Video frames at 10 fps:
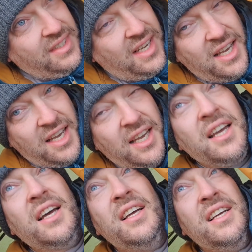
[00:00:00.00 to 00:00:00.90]

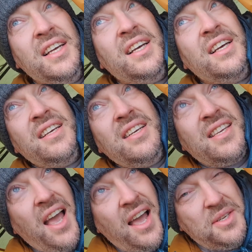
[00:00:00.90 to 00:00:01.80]
The
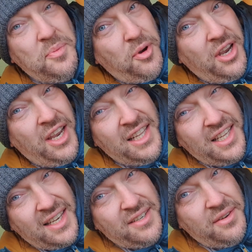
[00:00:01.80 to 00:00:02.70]
skies are pretty
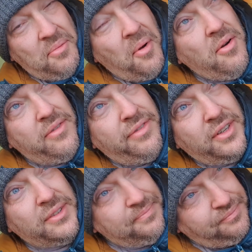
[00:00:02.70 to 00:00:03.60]
clear, so I'm hopeful